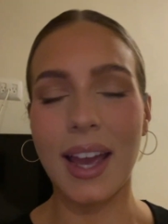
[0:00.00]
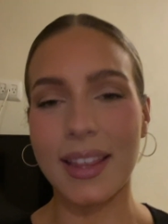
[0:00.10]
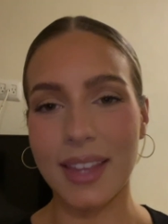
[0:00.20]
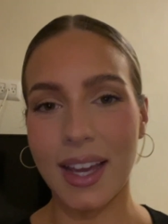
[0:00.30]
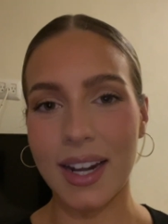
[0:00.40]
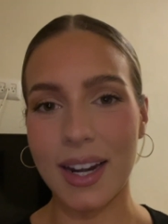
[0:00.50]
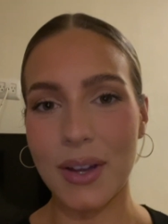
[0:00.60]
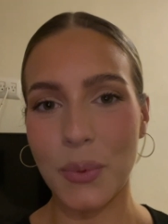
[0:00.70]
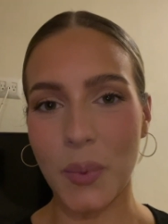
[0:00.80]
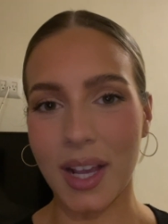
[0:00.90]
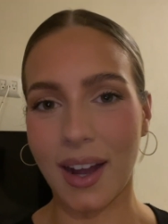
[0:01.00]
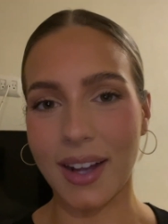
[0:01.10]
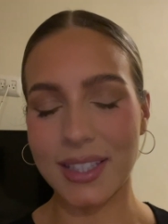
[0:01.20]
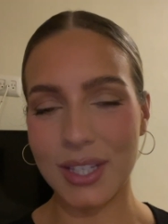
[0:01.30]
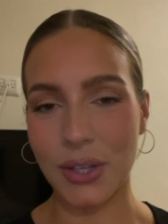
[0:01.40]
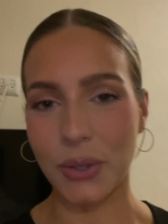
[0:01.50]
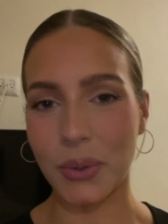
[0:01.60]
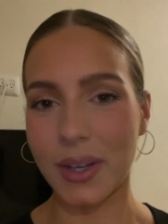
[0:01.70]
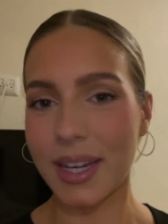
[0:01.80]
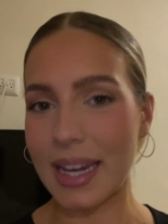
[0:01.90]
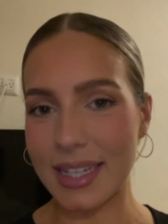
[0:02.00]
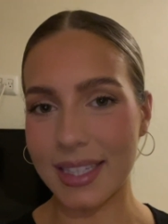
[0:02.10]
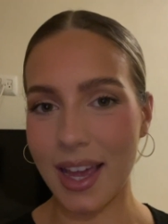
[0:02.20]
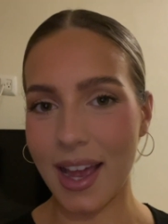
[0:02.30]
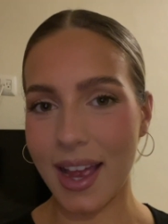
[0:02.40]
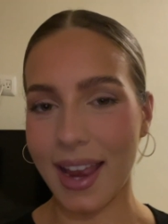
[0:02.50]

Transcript: And then we got to Isla,